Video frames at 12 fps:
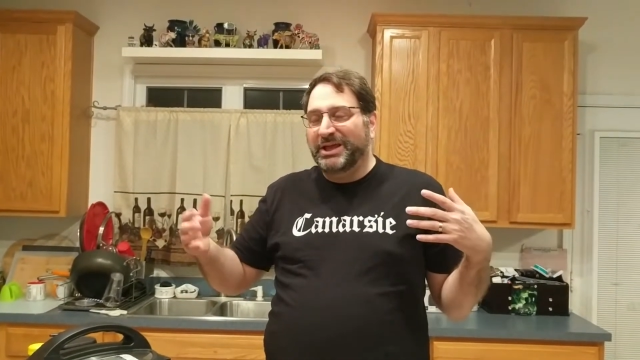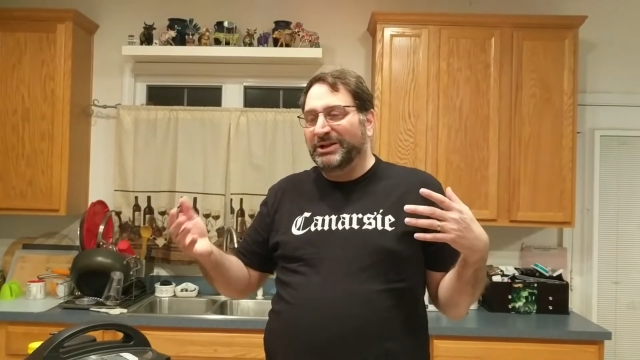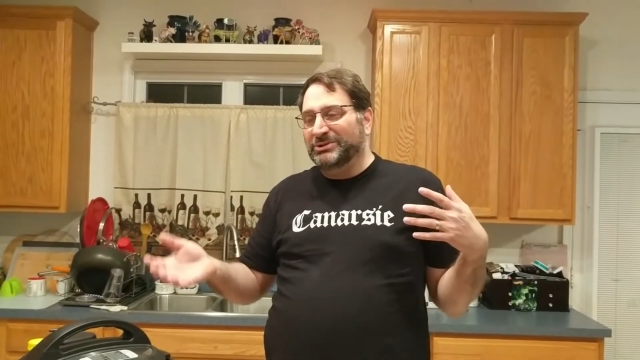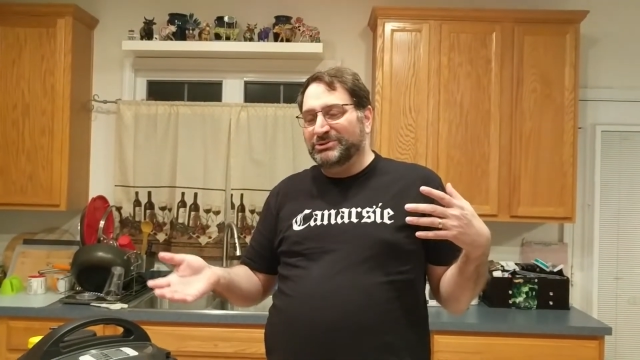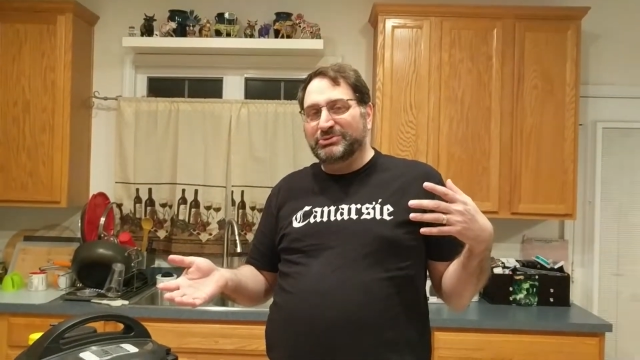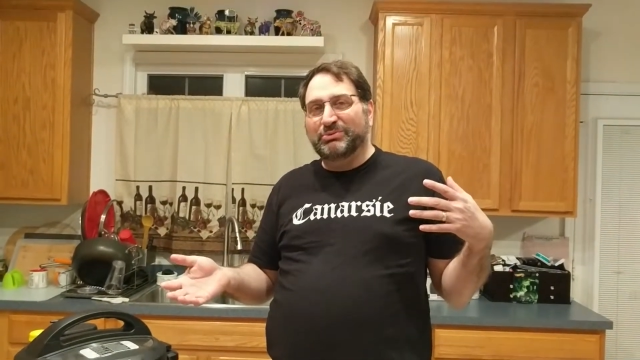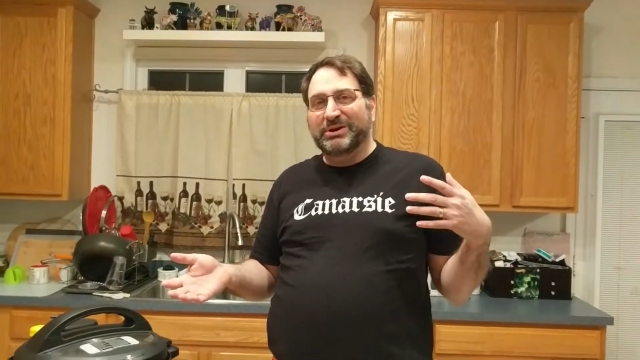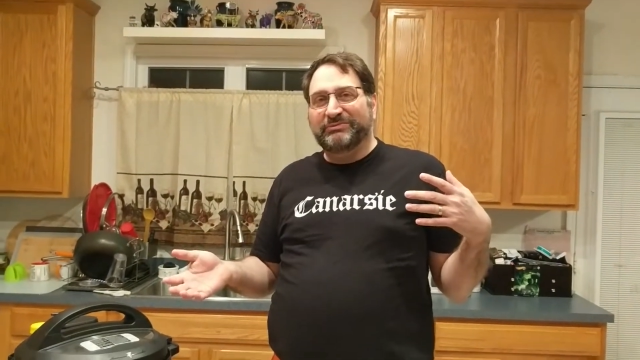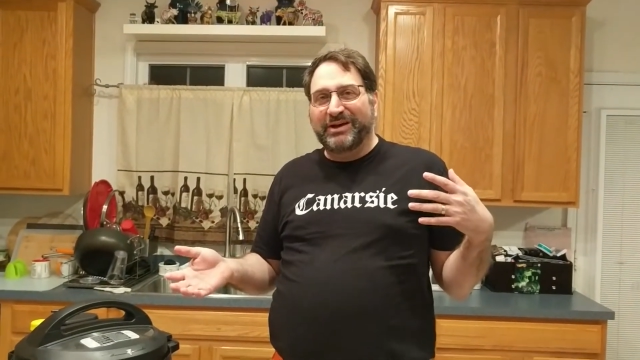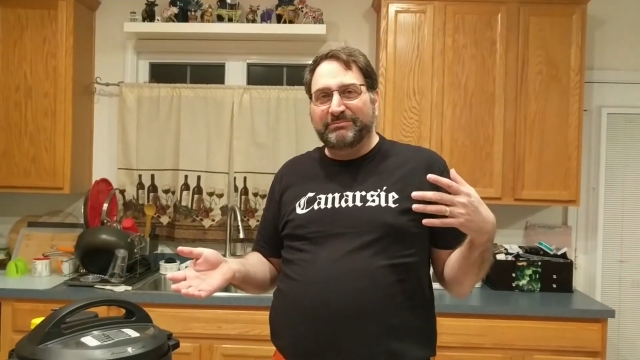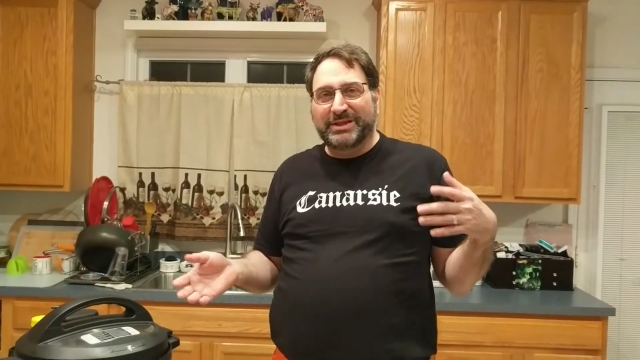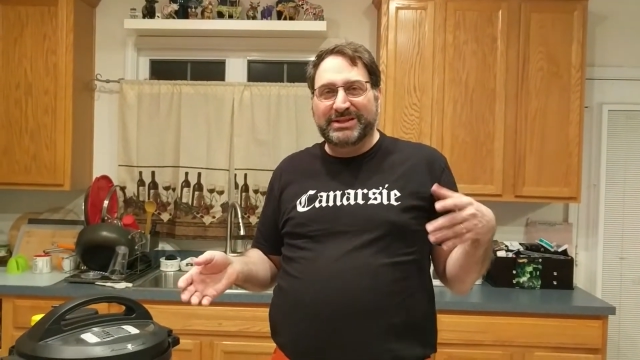then it'll do
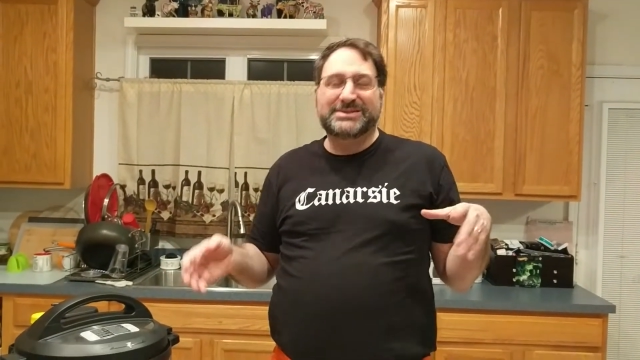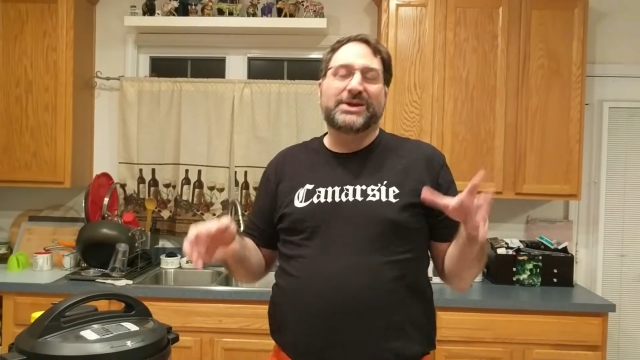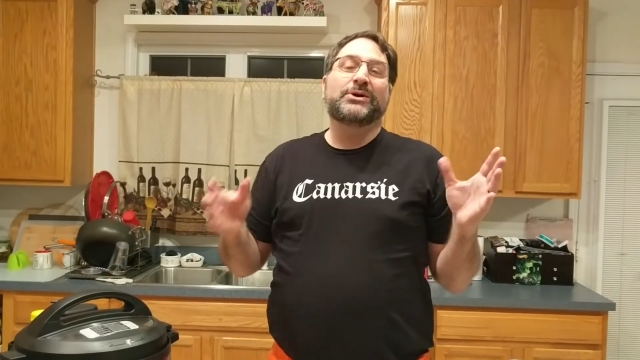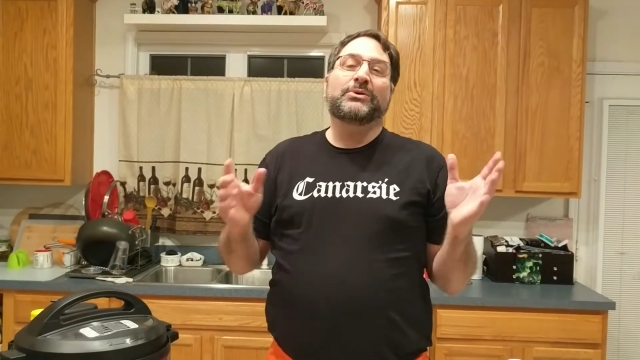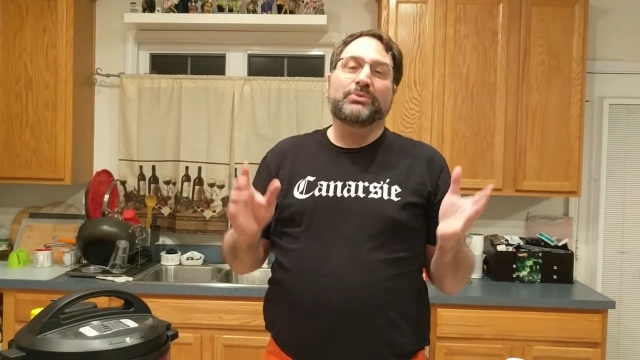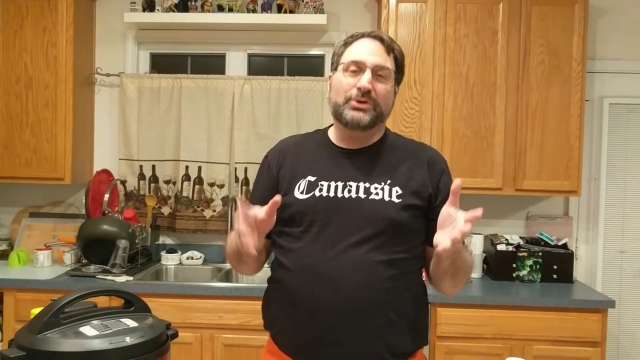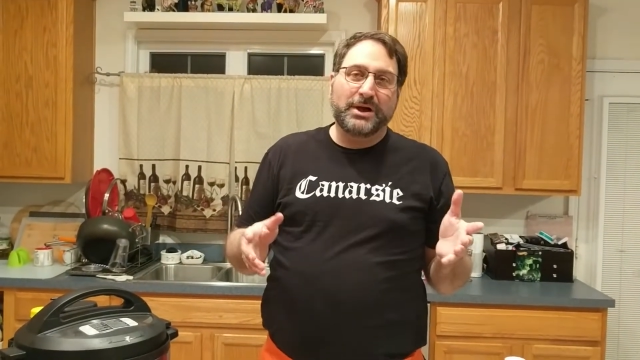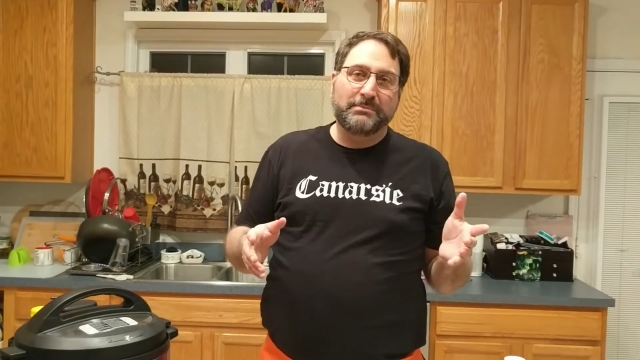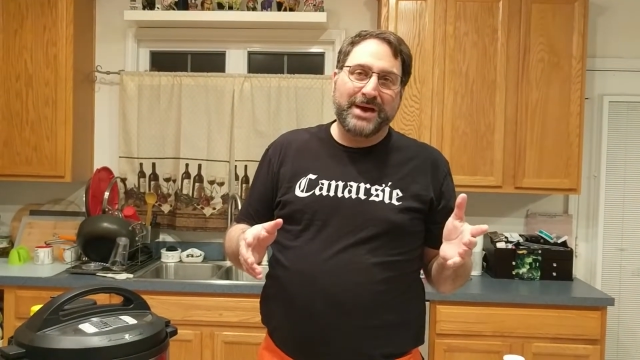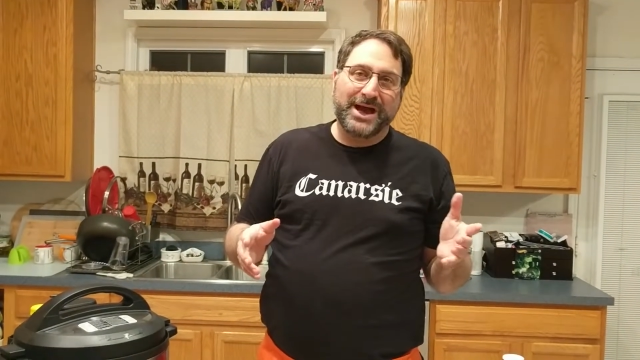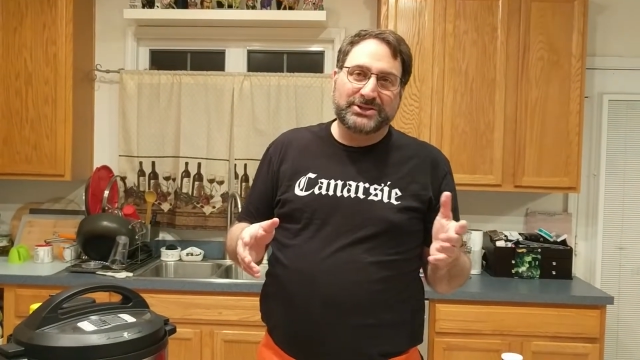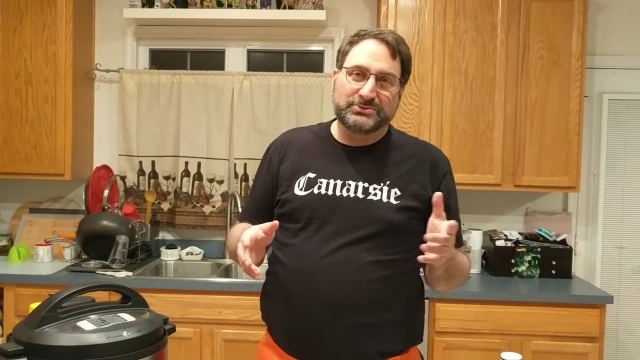25 minutes. We'll
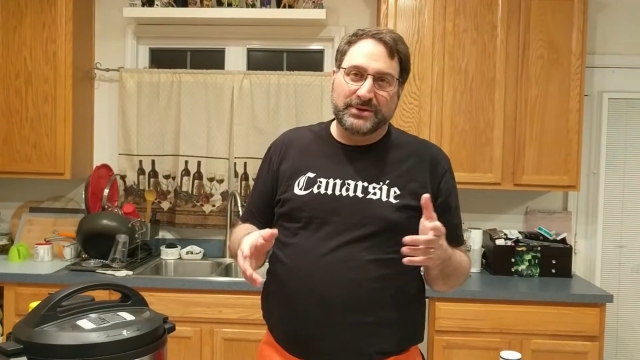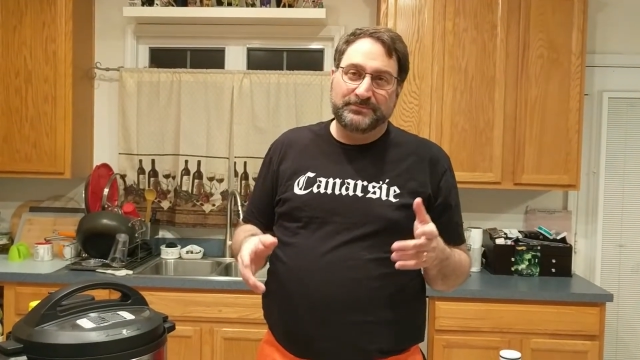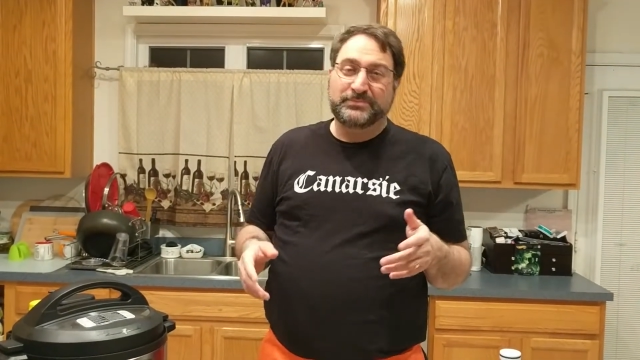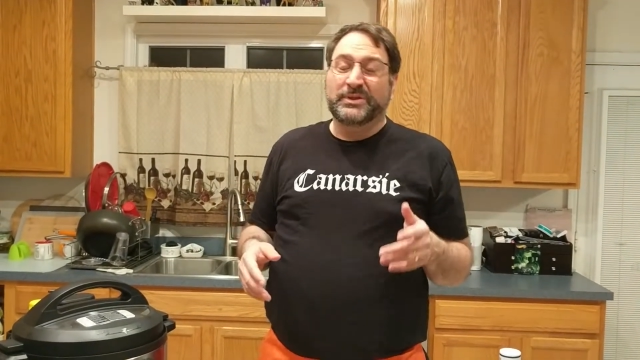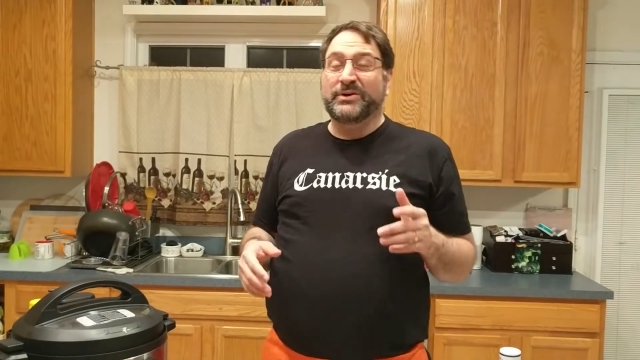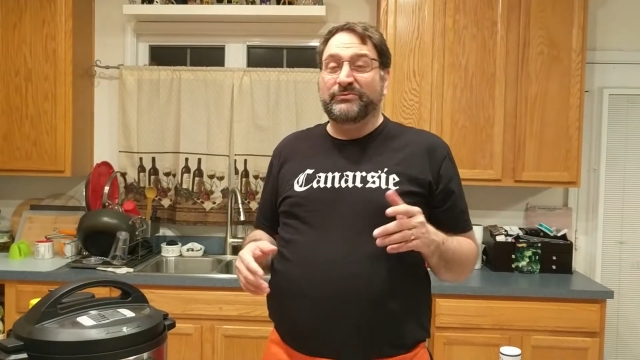come back to it.